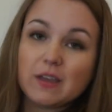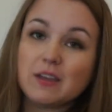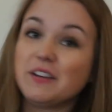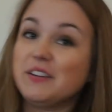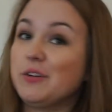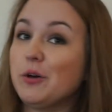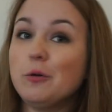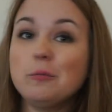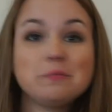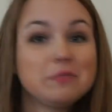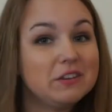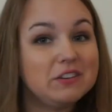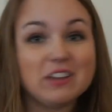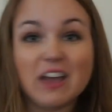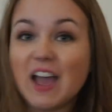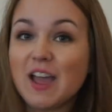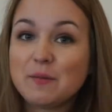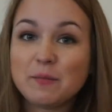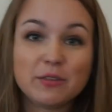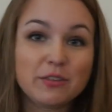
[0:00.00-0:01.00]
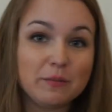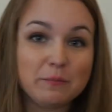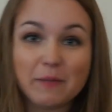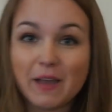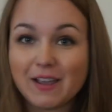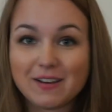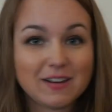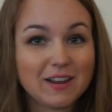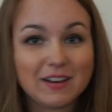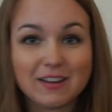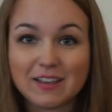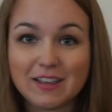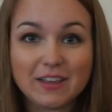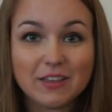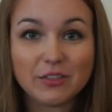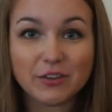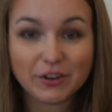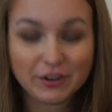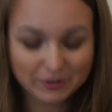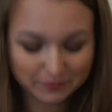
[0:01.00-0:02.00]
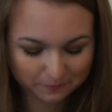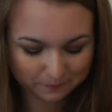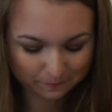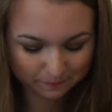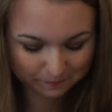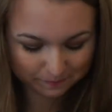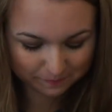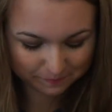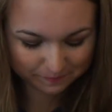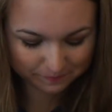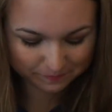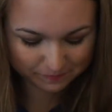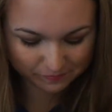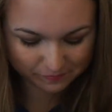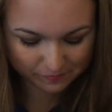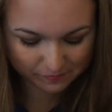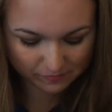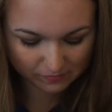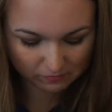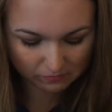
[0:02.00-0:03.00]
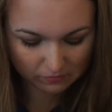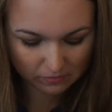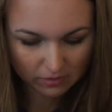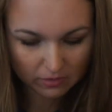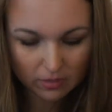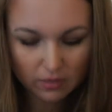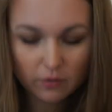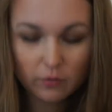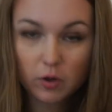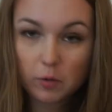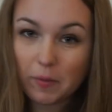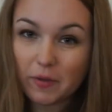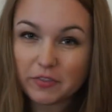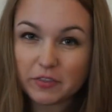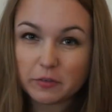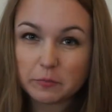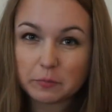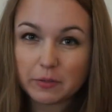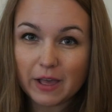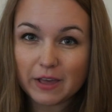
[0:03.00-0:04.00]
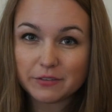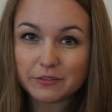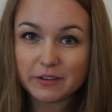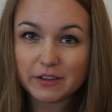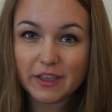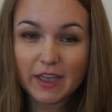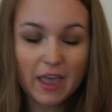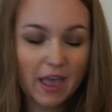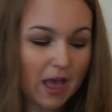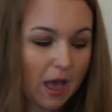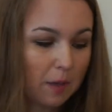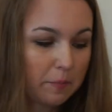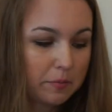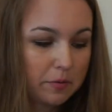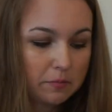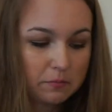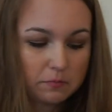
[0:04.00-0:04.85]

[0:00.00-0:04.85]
Nope, the dime isn't magnetic either. What about this plastic cap?